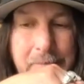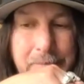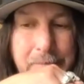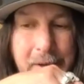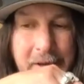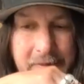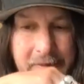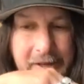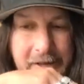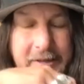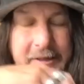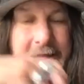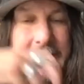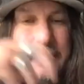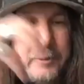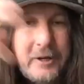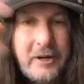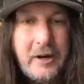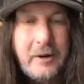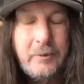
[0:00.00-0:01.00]
And then here
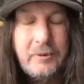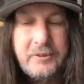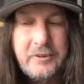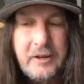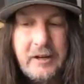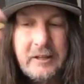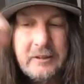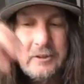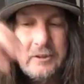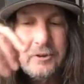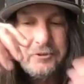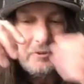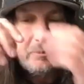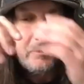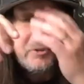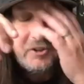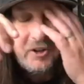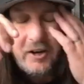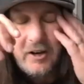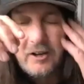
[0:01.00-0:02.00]
we are with Lonesome
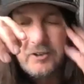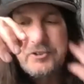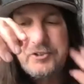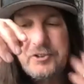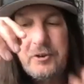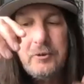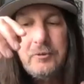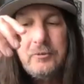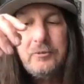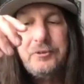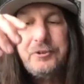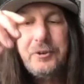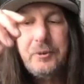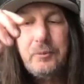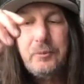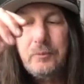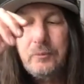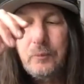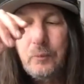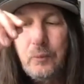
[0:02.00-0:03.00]
Songs. So
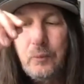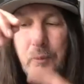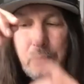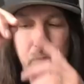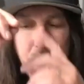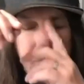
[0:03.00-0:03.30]
to